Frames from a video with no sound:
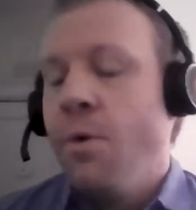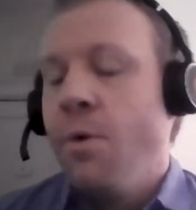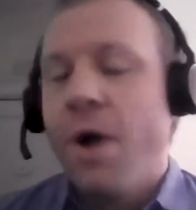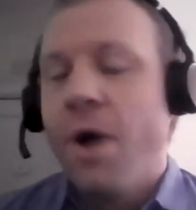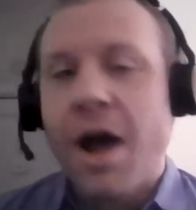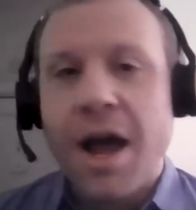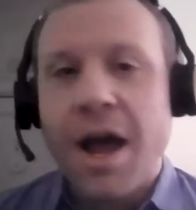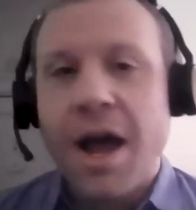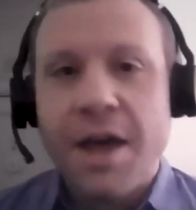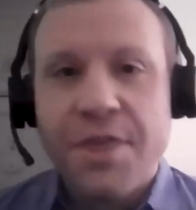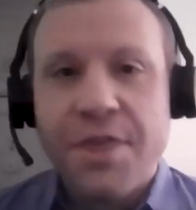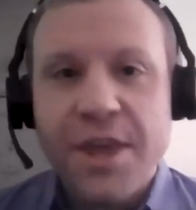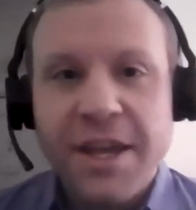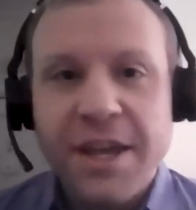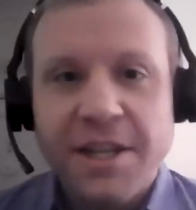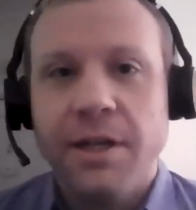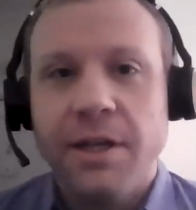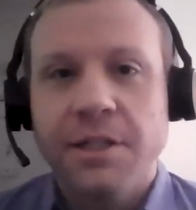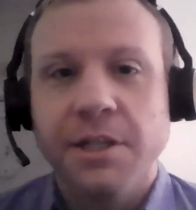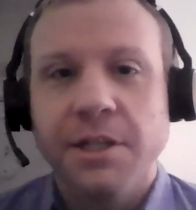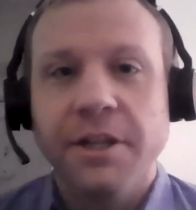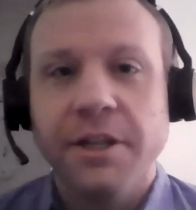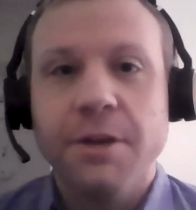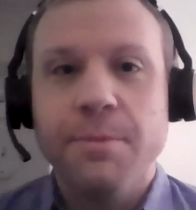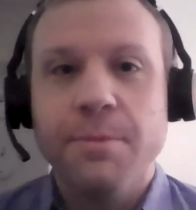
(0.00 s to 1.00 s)
Well, I think
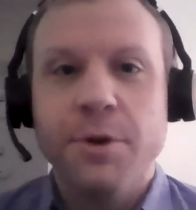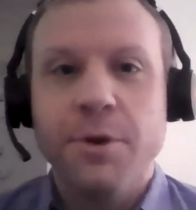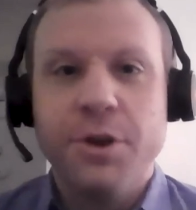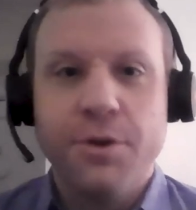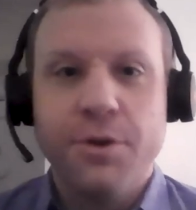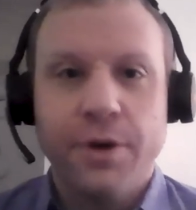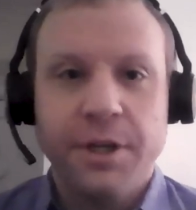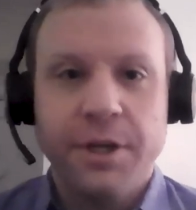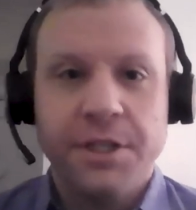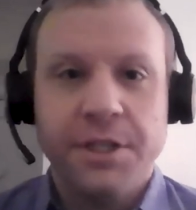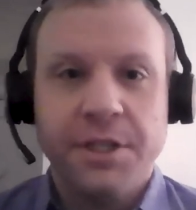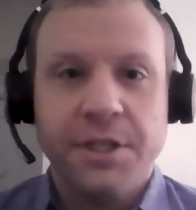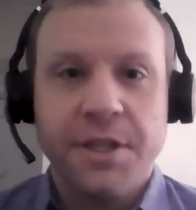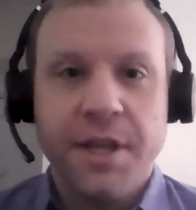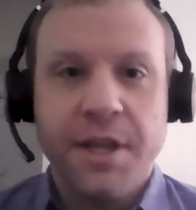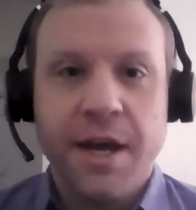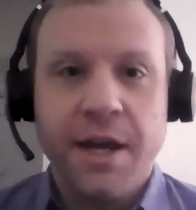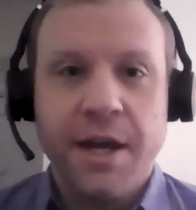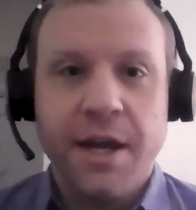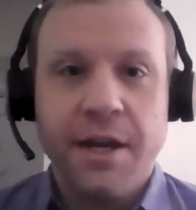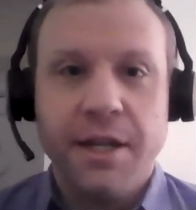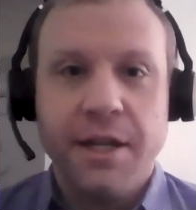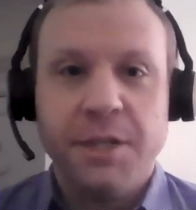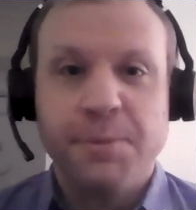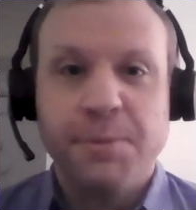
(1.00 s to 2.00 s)
it's a little more nuanced than
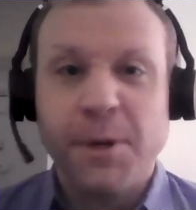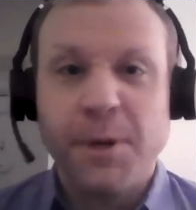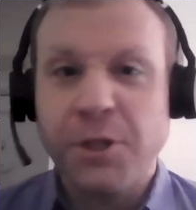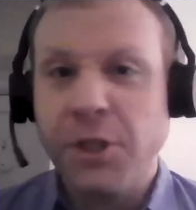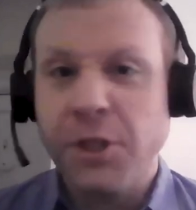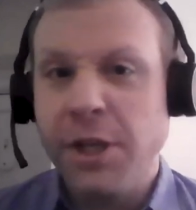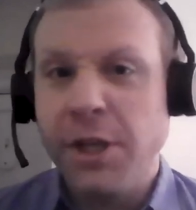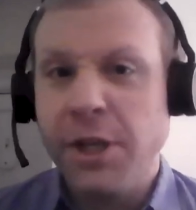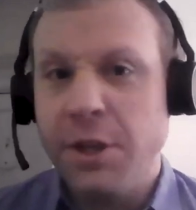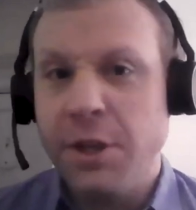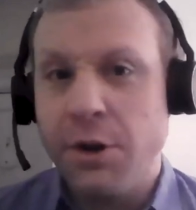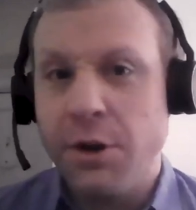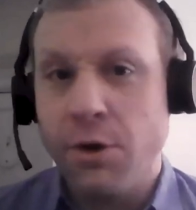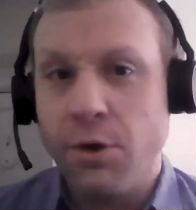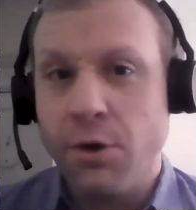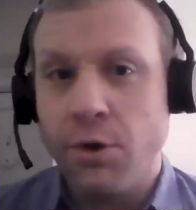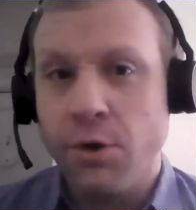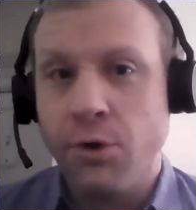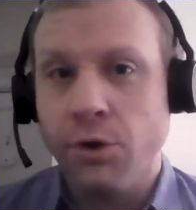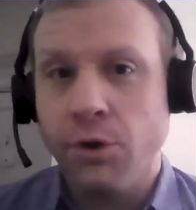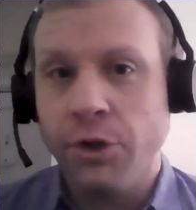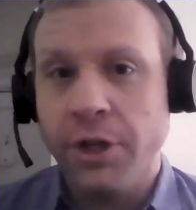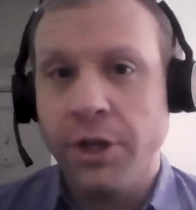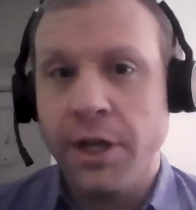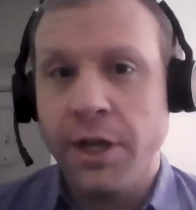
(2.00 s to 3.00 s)
that, especially in the
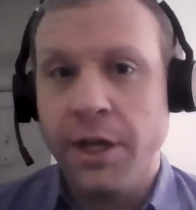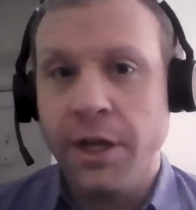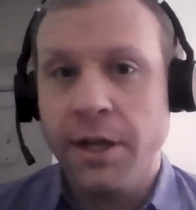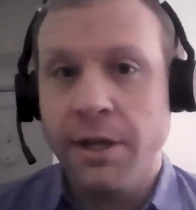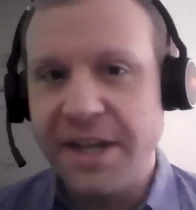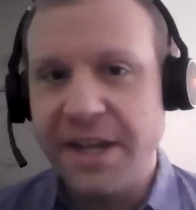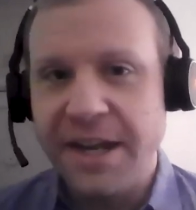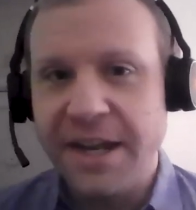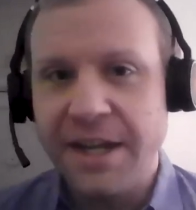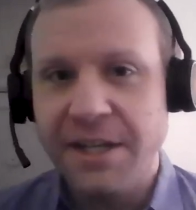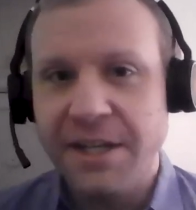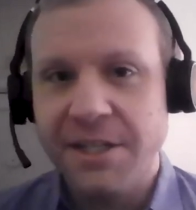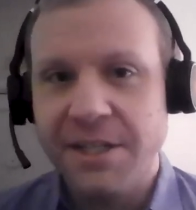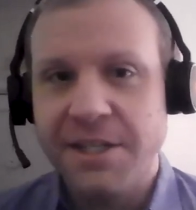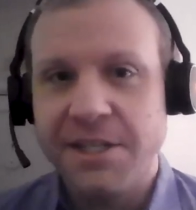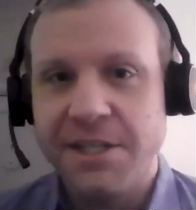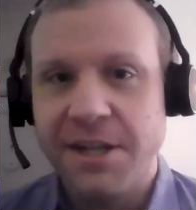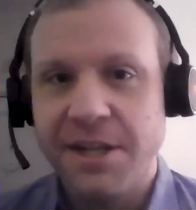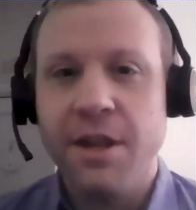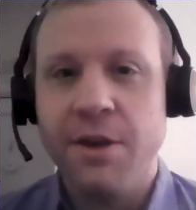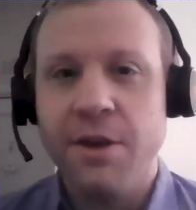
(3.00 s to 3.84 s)
early days.